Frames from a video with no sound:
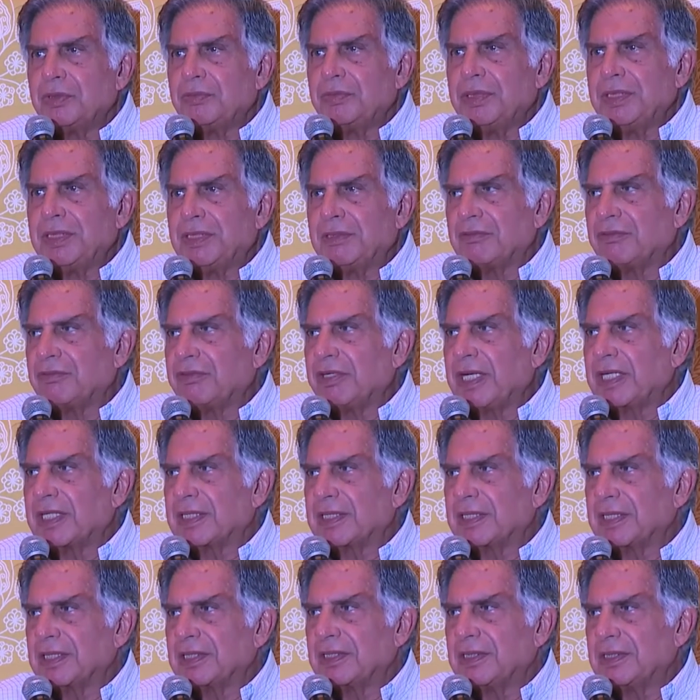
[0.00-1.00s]
would be the
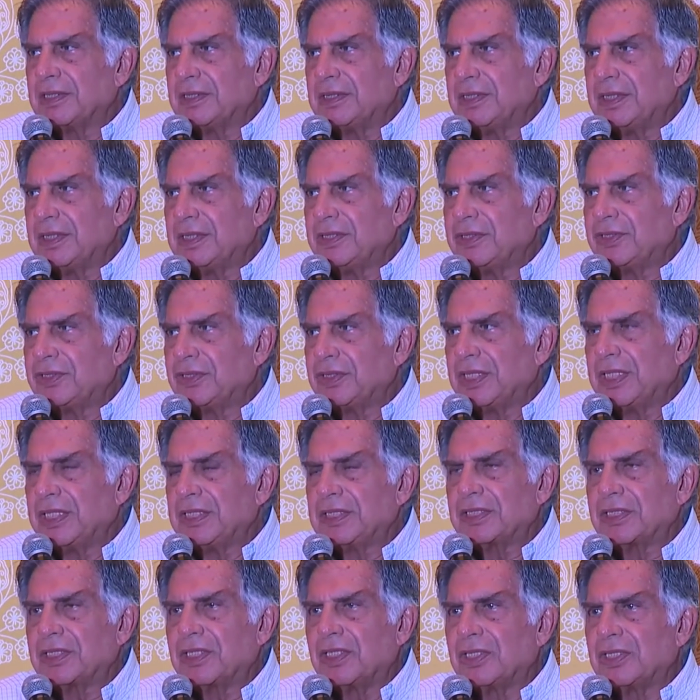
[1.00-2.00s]
fact that in
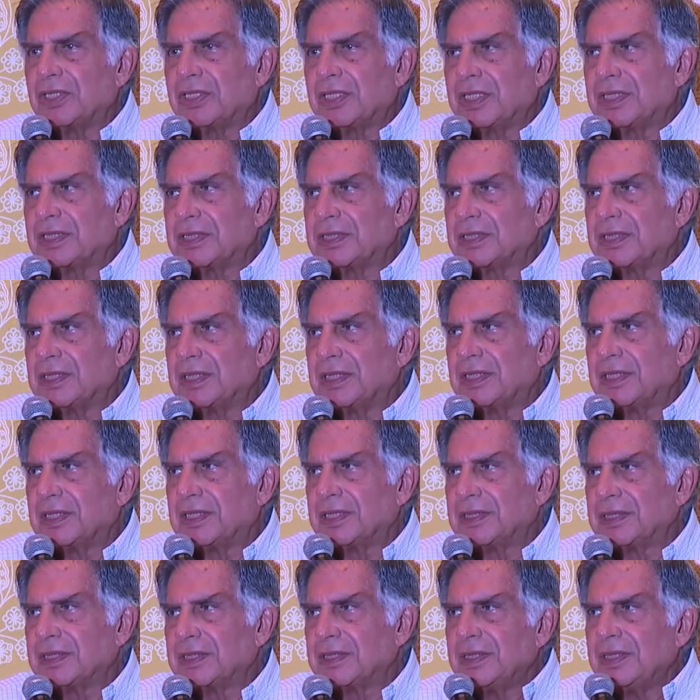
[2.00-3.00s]
today's context, there
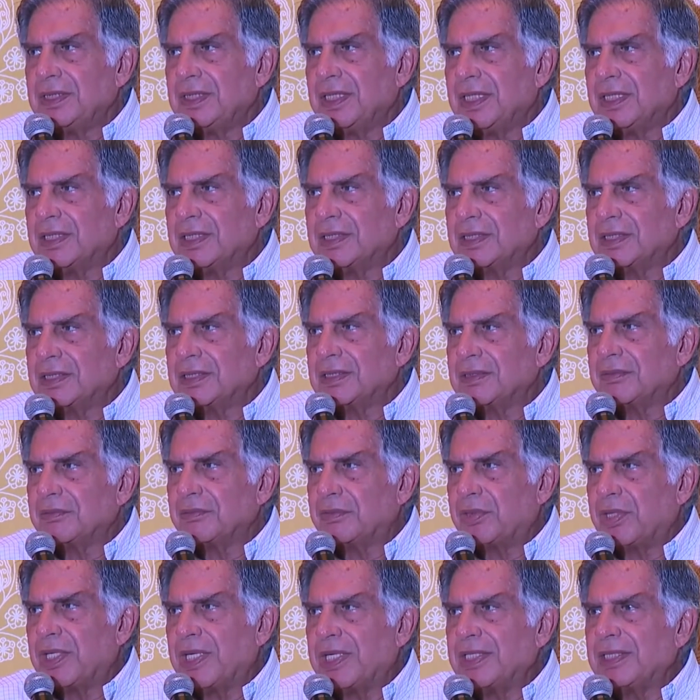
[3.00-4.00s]
are
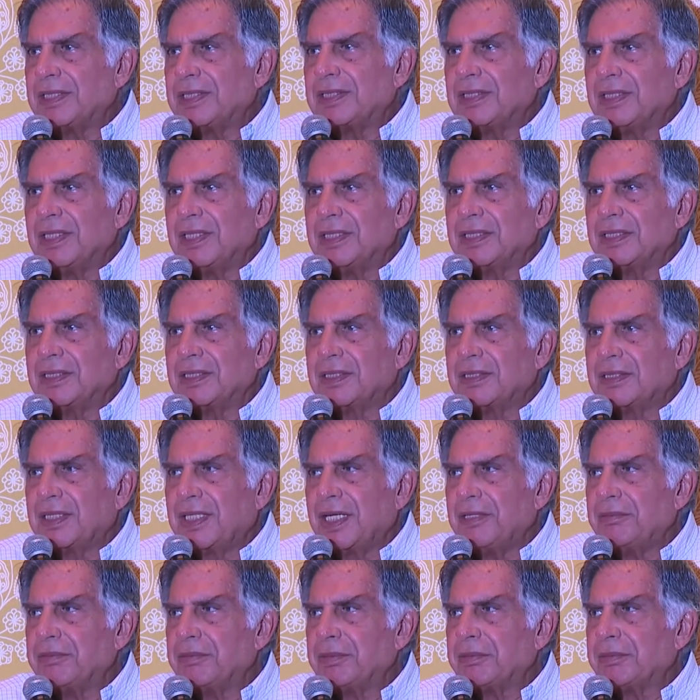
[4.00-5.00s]
young, bright, and
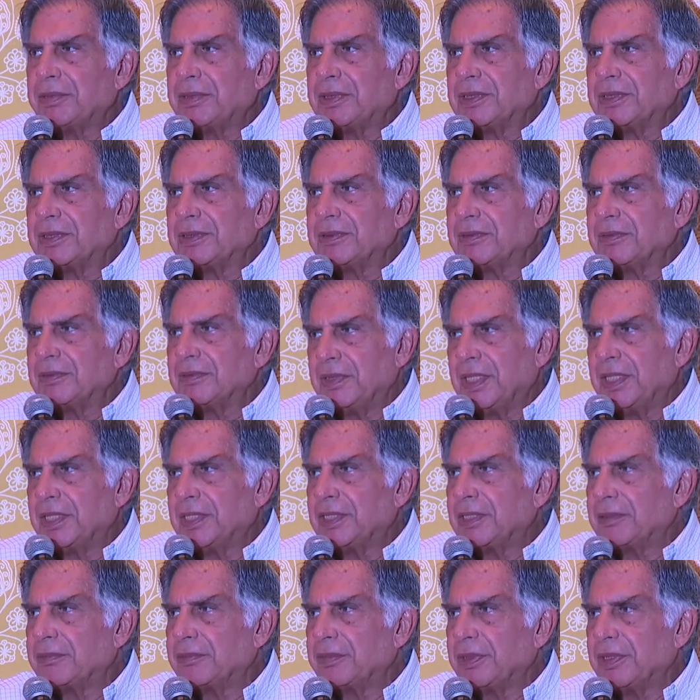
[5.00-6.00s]
capable
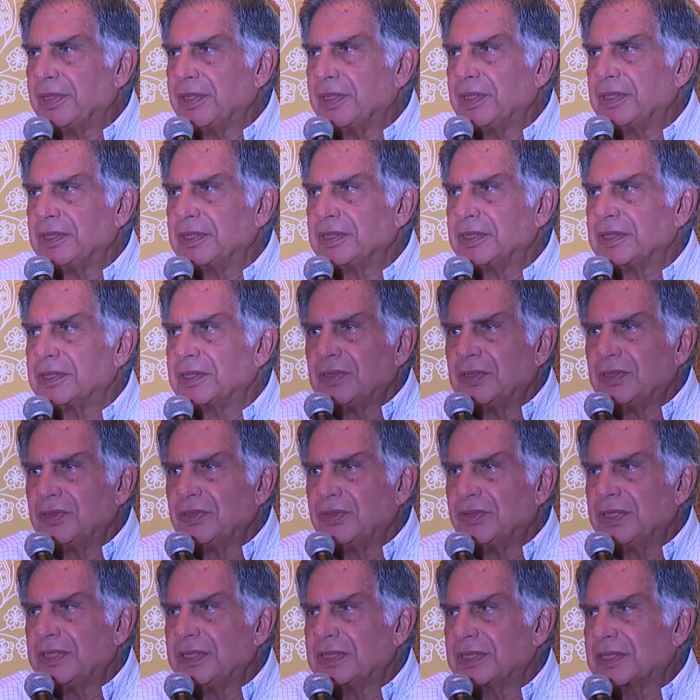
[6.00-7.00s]
entrepreneurs
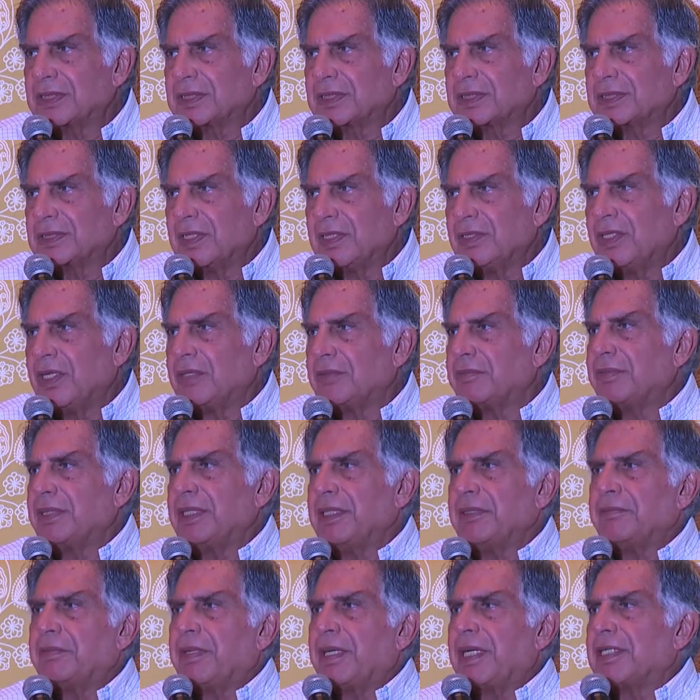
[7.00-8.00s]
who risk not
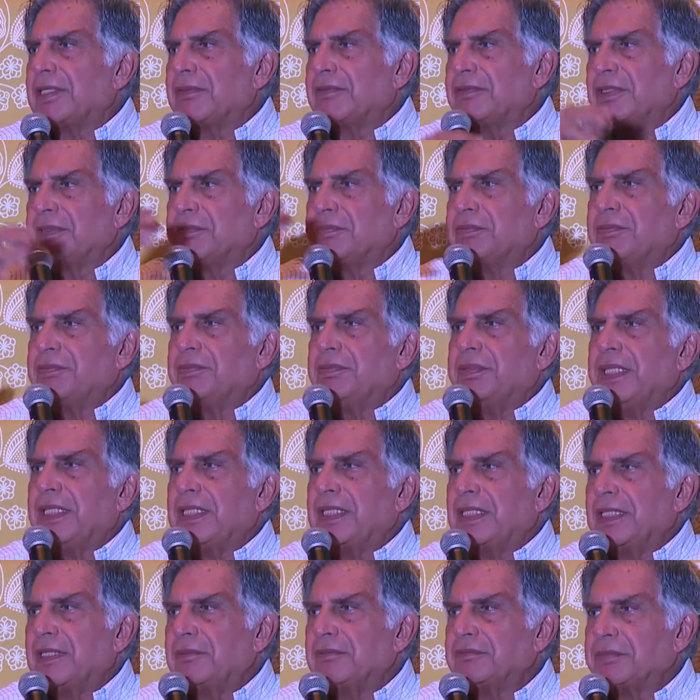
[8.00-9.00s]
being part of a
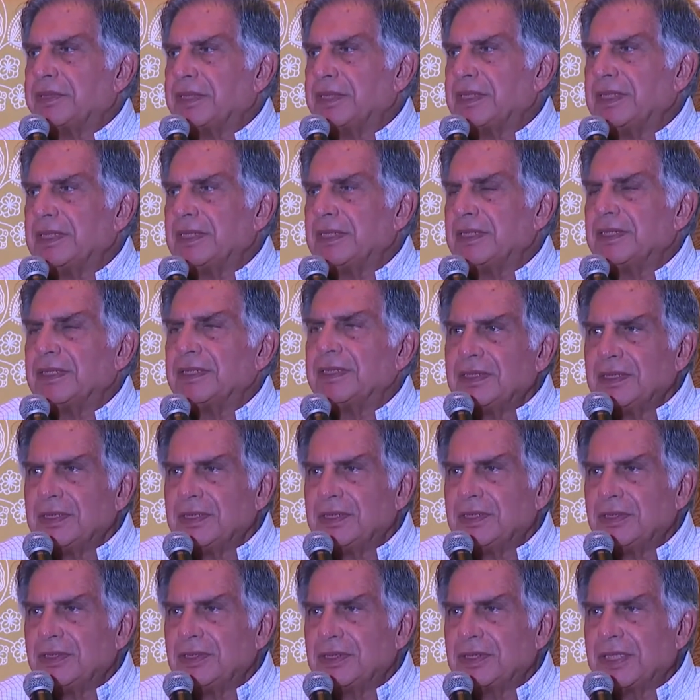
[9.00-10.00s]
big company
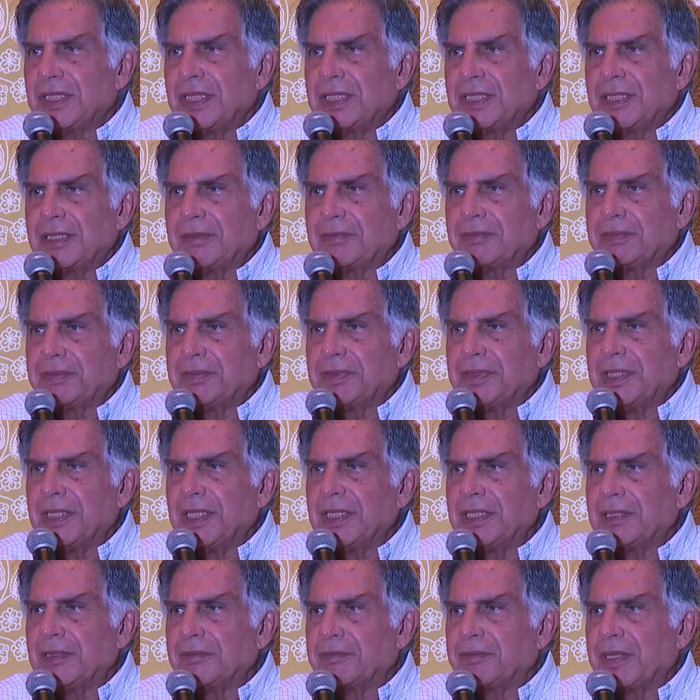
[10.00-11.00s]
to set up an
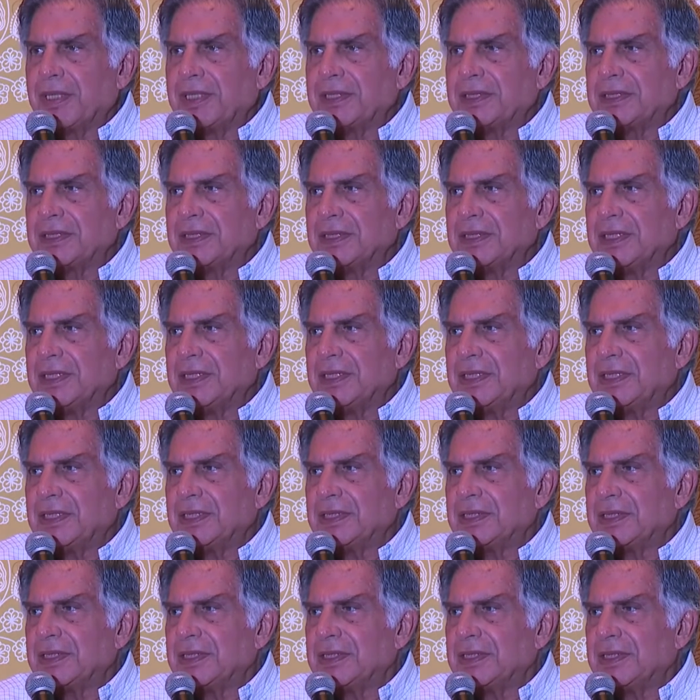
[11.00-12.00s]
enterprise in
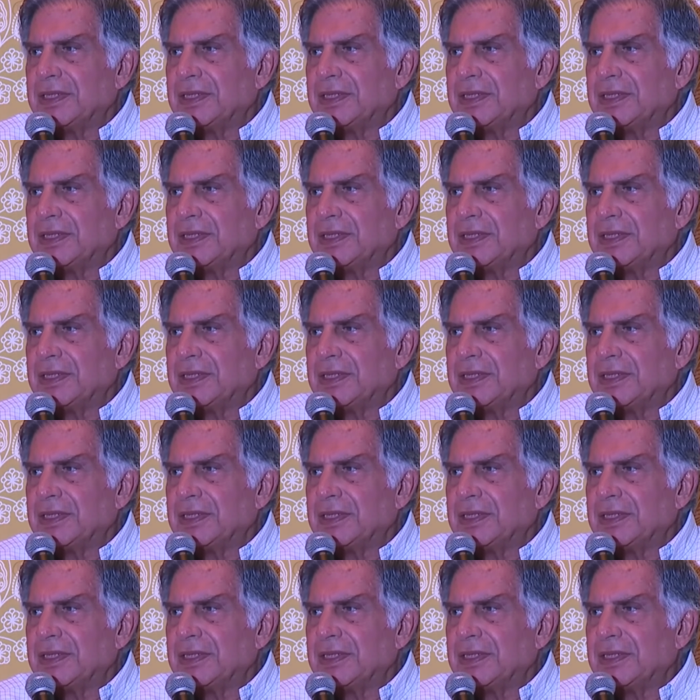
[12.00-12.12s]
India